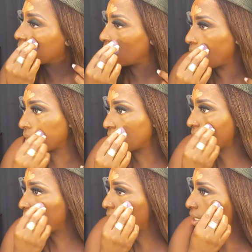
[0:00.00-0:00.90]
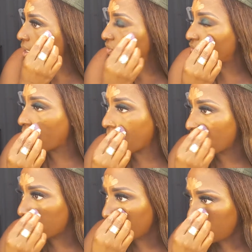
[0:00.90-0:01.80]
Don't want to take it any
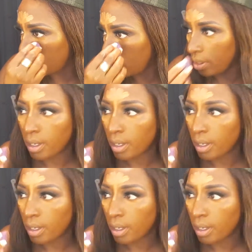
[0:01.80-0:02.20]
farther